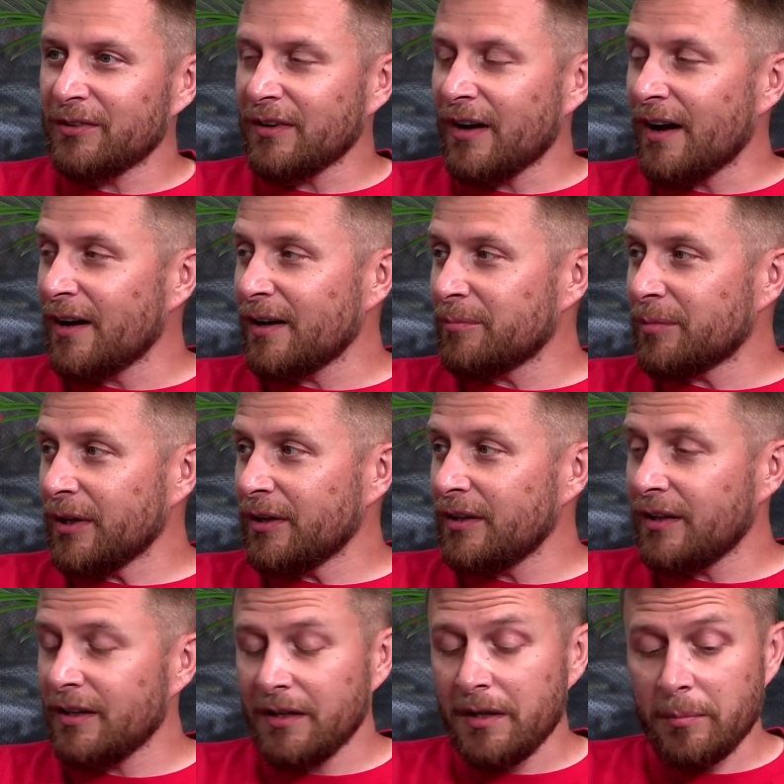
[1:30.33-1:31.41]
Yeah. Uh, but
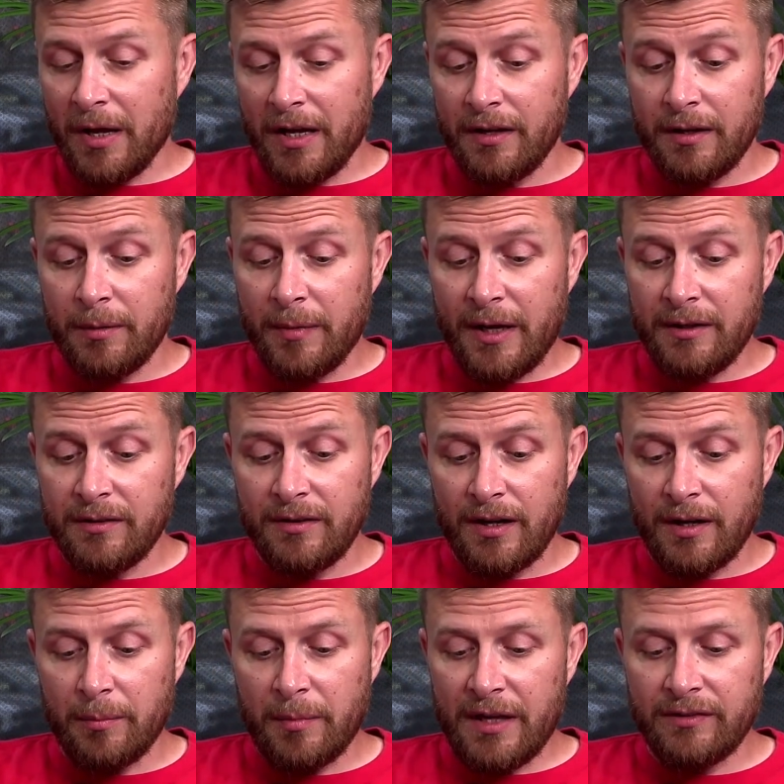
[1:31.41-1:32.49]
he, he made it. He made
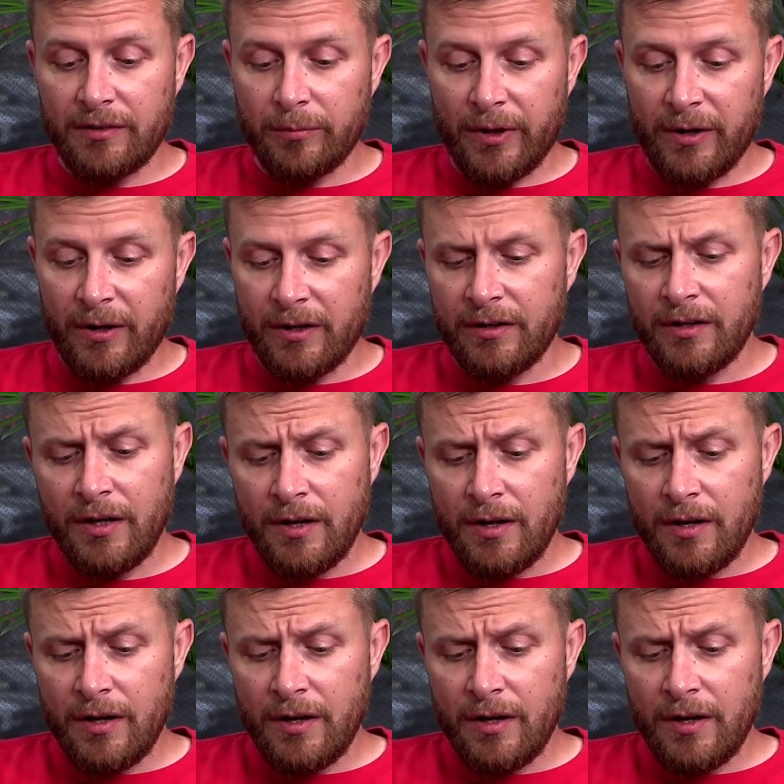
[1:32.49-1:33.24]
an amazing play on it.